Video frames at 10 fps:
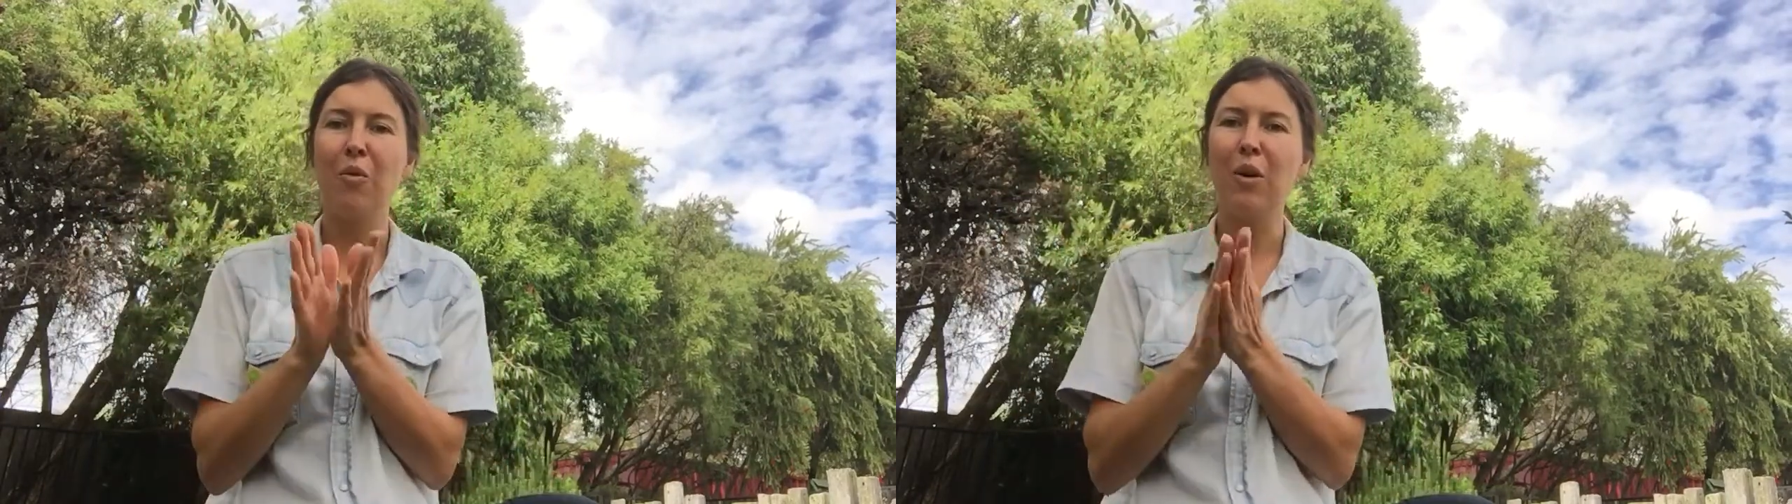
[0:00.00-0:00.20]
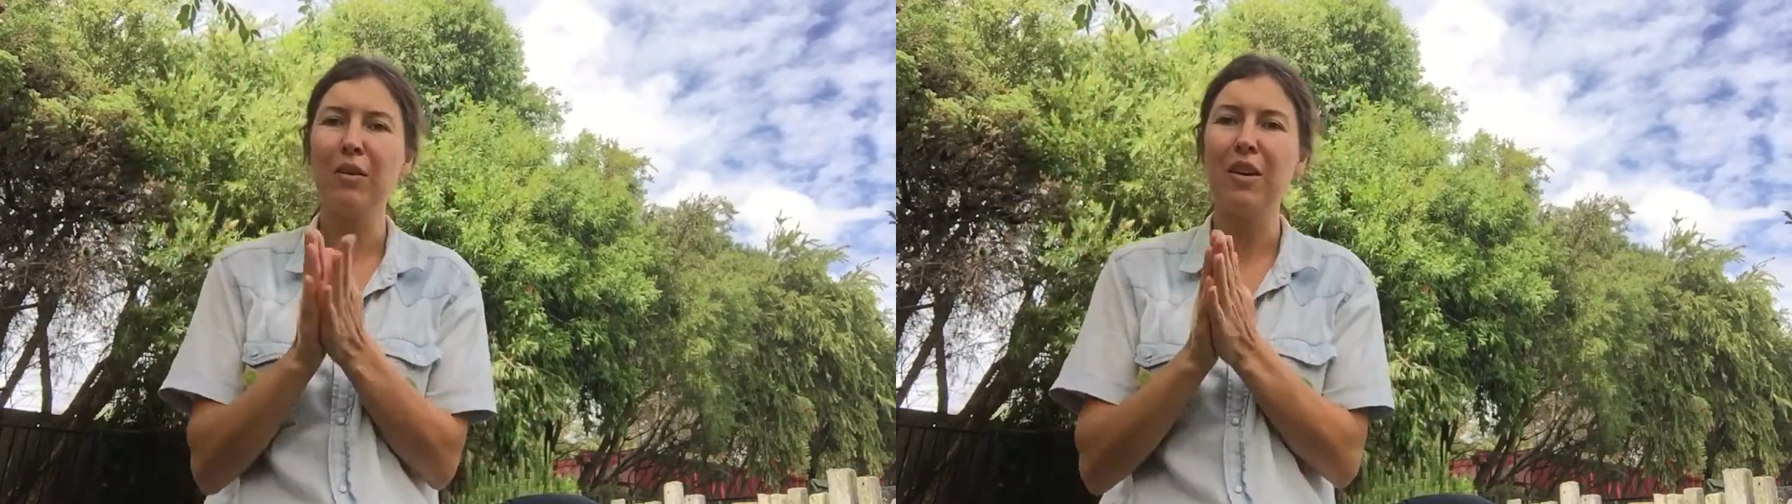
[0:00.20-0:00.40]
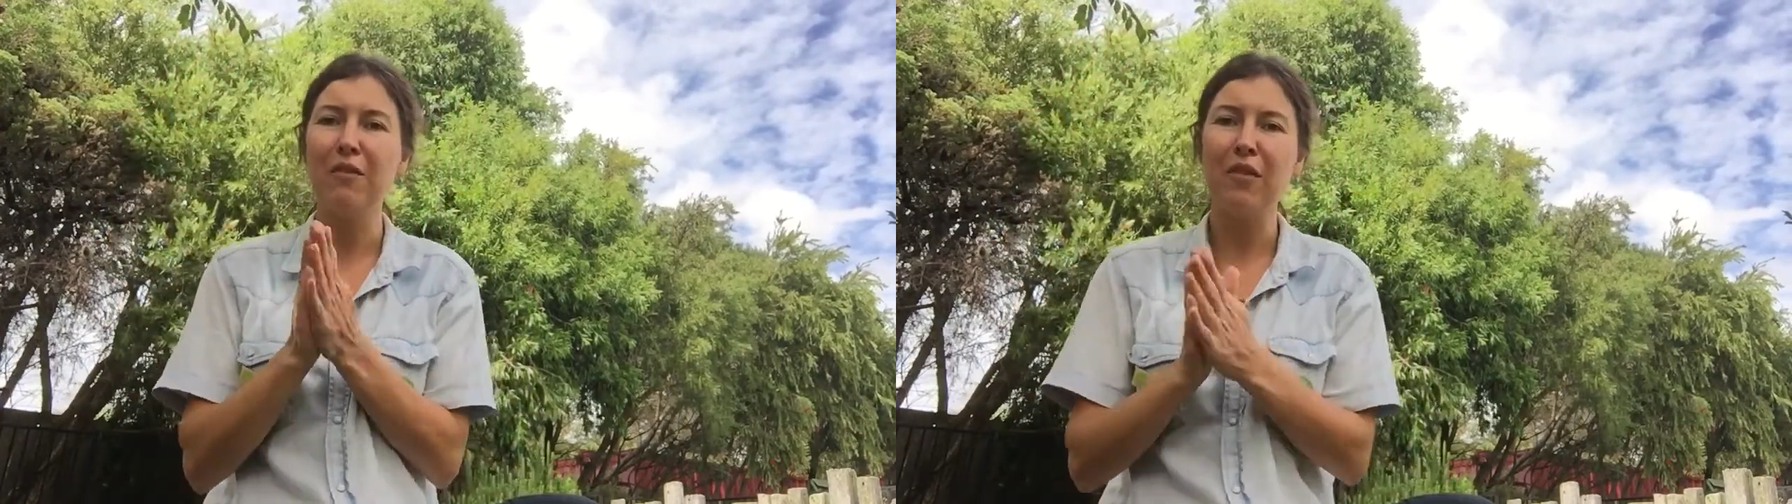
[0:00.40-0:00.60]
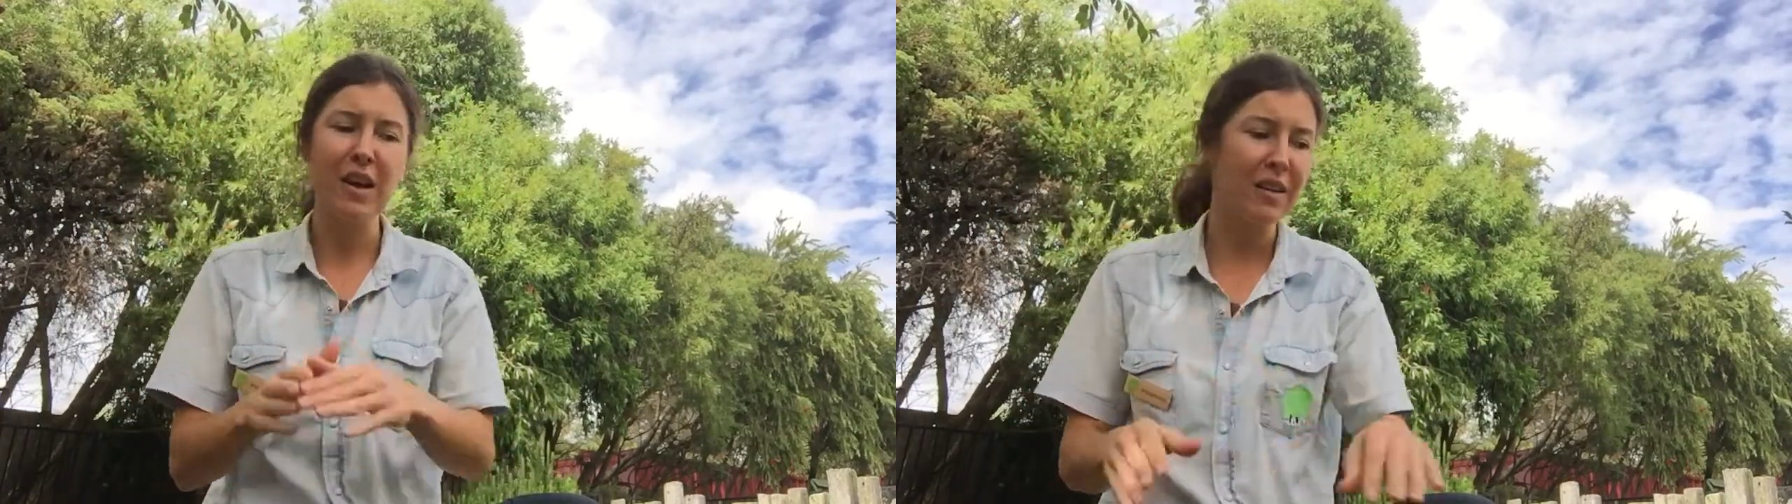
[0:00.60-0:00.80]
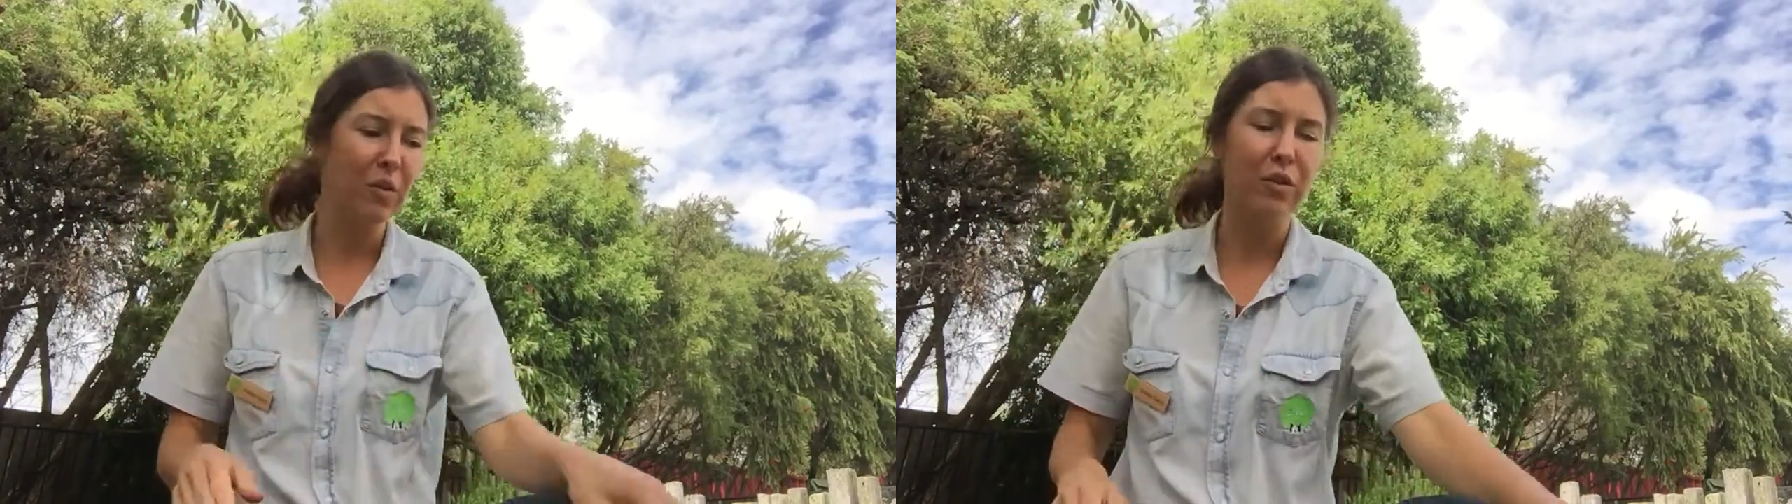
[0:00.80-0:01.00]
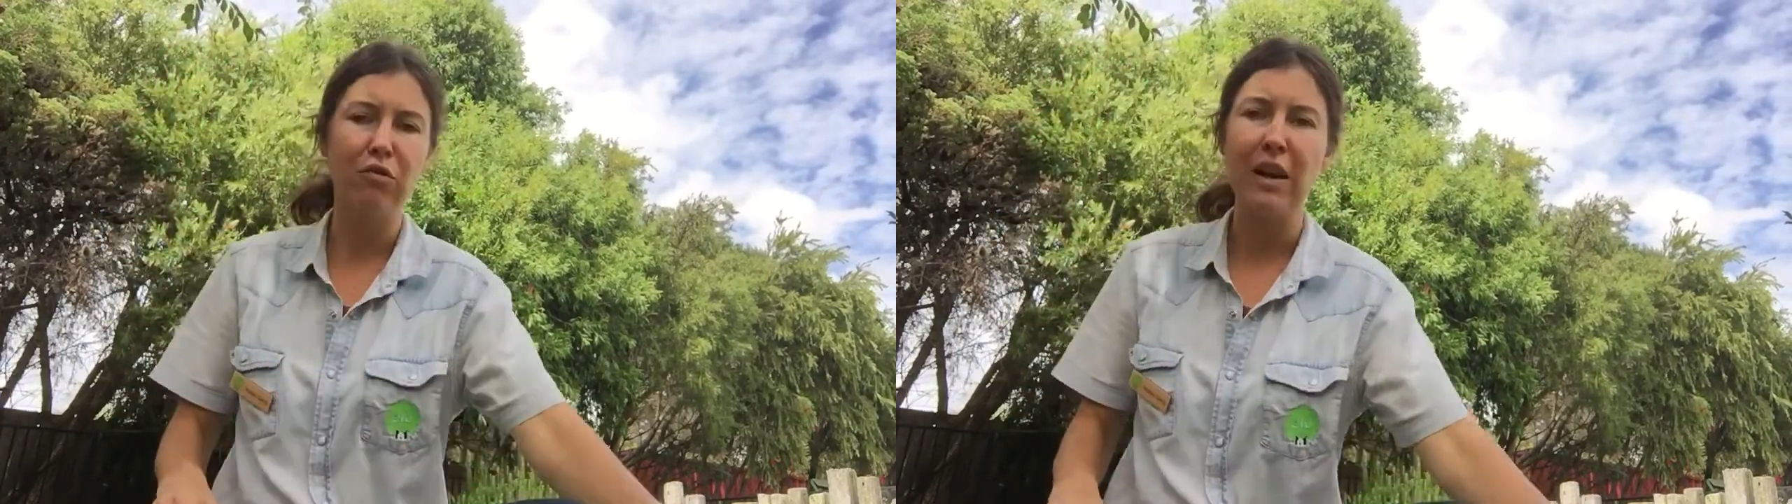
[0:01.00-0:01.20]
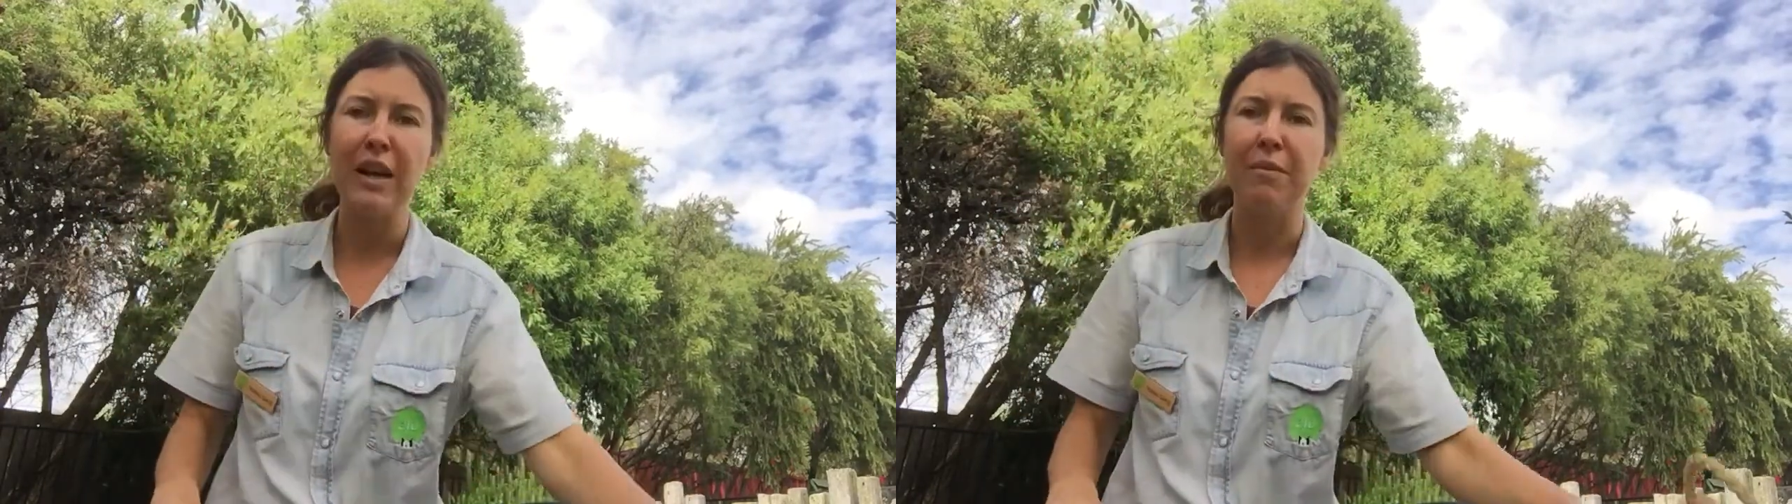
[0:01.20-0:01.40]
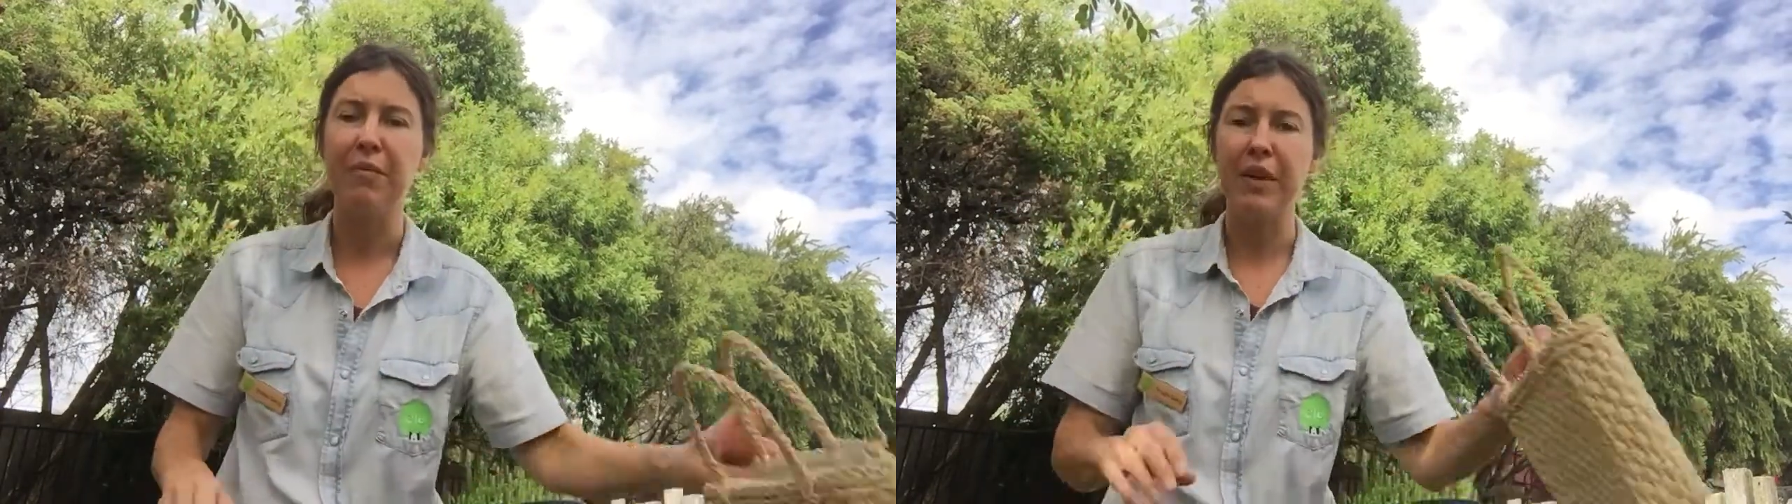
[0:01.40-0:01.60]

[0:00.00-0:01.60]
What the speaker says: Well done, friends. That was great.